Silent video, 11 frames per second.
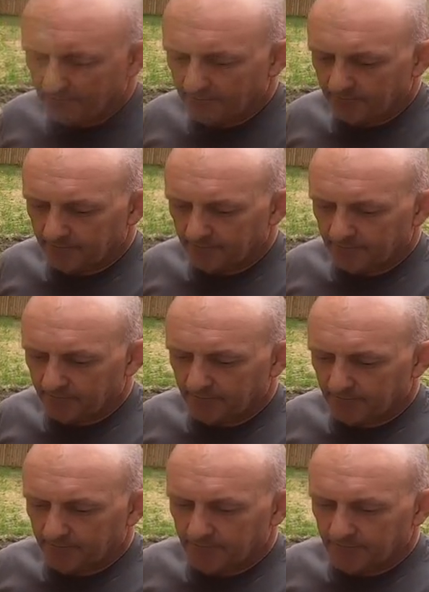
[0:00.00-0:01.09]

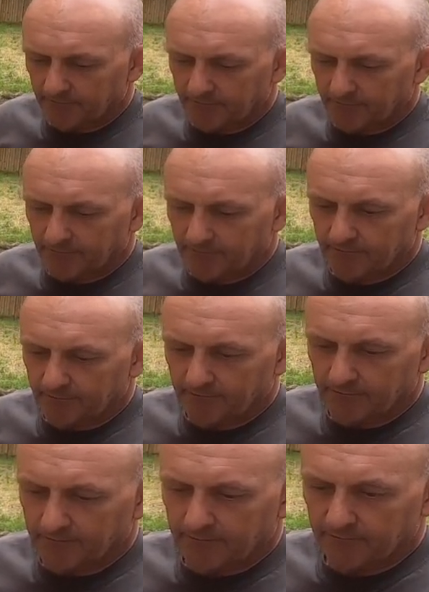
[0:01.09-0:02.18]

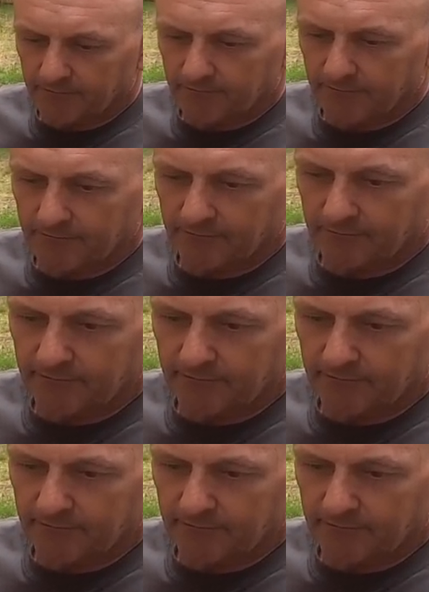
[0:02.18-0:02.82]
Nobody speaks.